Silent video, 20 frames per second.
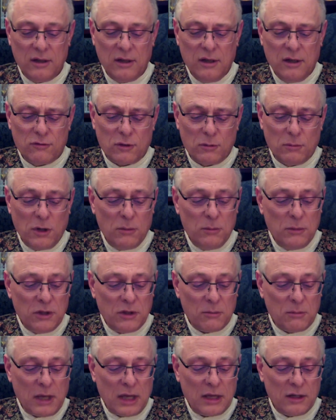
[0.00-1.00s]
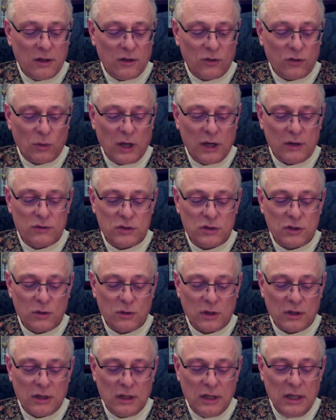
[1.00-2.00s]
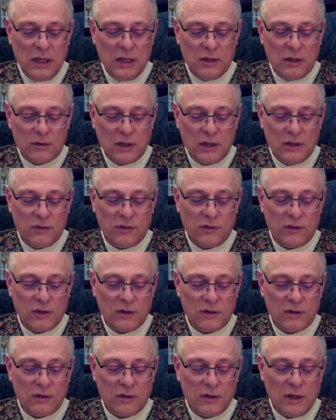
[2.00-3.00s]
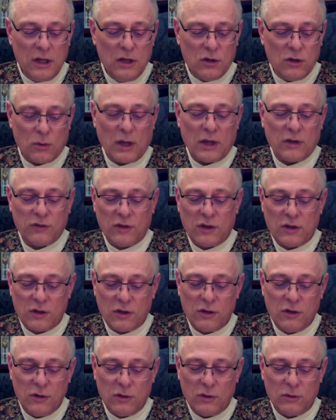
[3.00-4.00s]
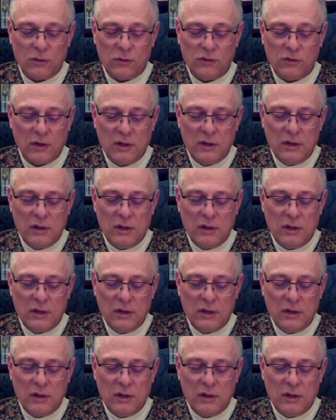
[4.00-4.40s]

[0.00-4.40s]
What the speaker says: For a moment the man and his wife showed an eager instant interest in the news